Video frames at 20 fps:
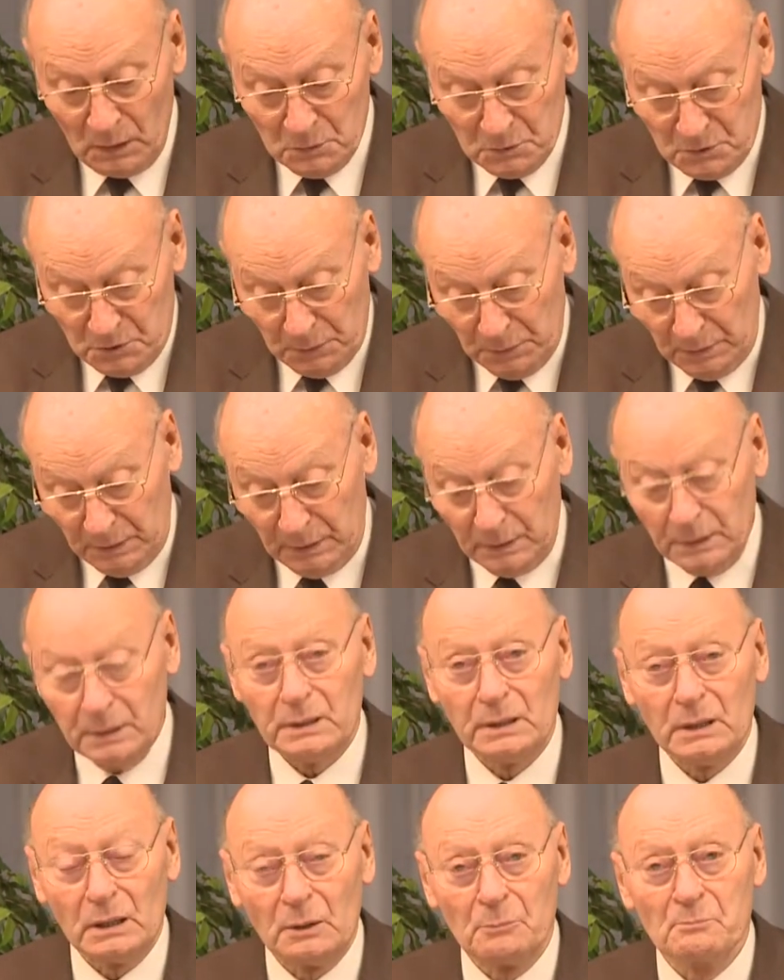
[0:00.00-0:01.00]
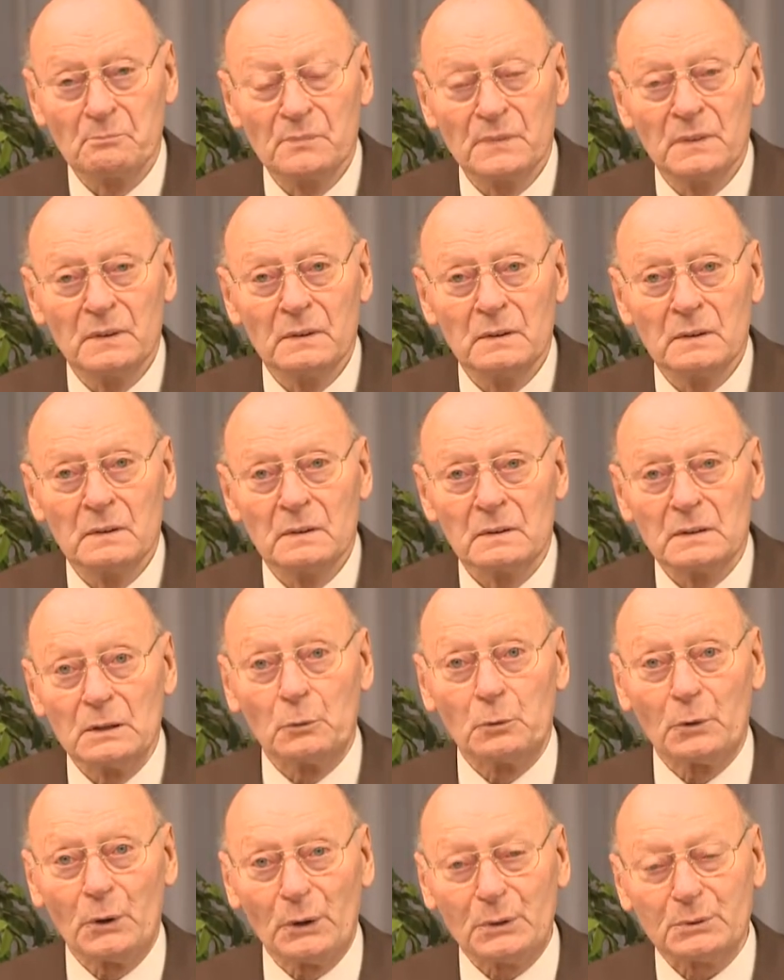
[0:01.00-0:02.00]
to hear the
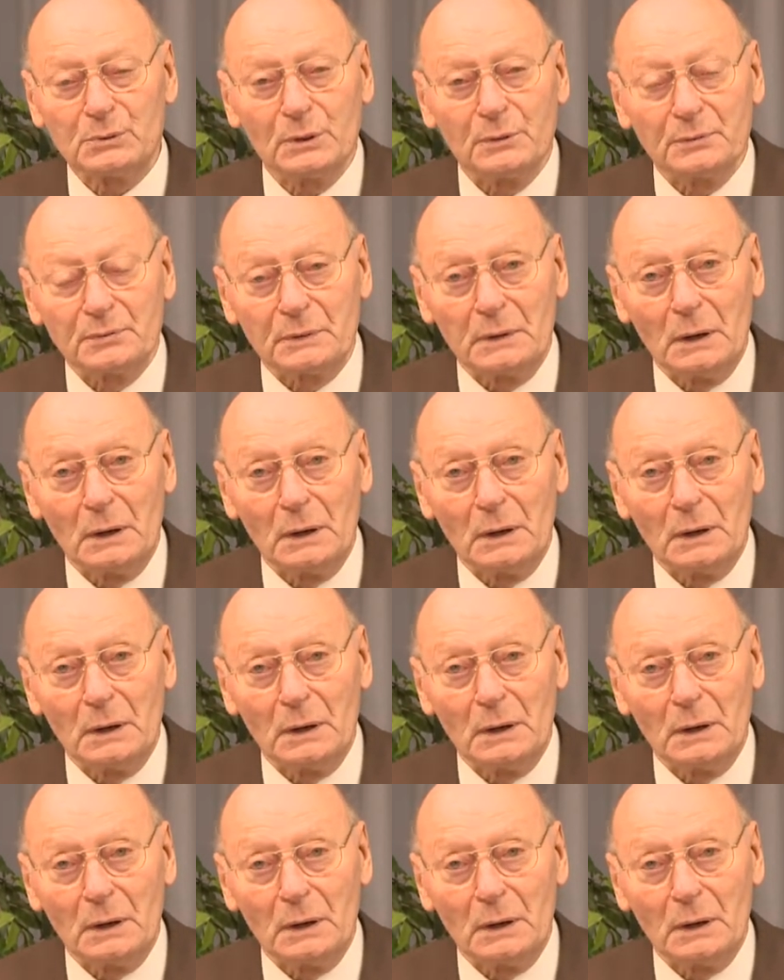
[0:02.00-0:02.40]
Word of